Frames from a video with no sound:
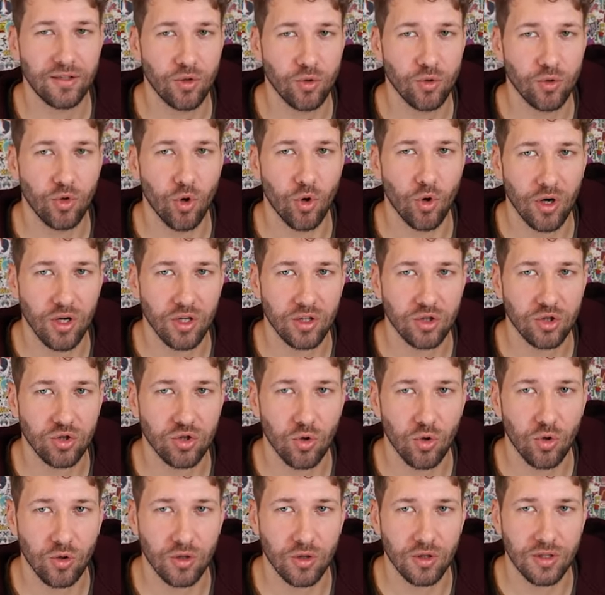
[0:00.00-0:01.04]
your
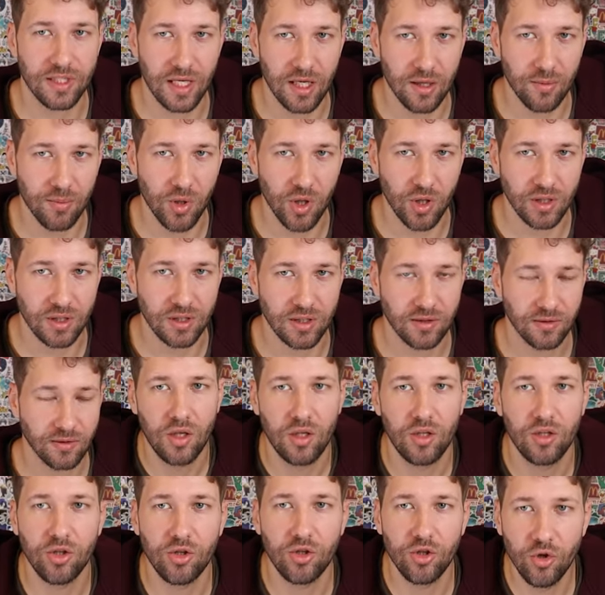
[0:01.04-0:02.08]
controller's inputs.
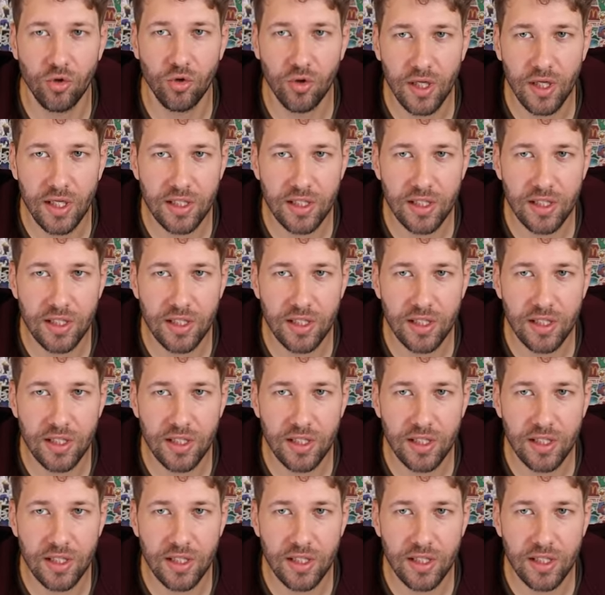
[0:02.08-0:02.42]
To do this,